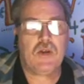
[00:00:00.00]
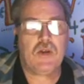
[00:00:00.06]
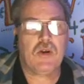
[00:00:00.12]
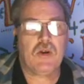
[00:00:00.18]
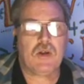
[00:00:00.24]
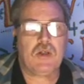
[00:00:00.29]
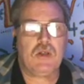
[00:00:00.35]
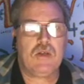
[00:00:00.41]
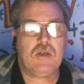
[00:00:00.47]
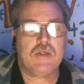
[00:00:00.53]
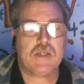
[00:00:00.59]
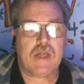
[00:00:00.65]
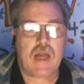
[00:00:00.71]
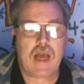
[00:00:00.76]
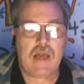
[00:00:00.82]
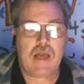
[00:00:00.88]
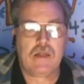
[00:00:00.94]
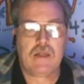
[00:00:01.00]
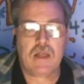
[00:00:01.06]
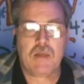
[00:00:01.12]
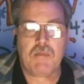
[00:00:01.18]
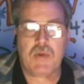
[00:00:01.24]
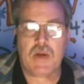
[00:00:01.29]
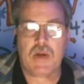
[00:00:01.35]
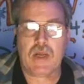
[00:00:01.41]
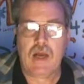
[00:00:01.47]
You go to close an ad and they
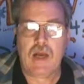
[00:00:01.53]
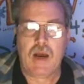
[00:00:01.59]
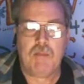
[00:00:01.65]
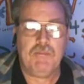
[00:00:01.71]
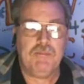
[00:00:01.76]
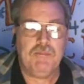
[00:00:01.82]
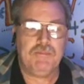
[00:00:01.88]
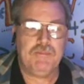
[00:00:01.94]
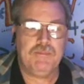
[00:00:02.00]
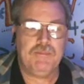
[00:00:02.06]
bring it up.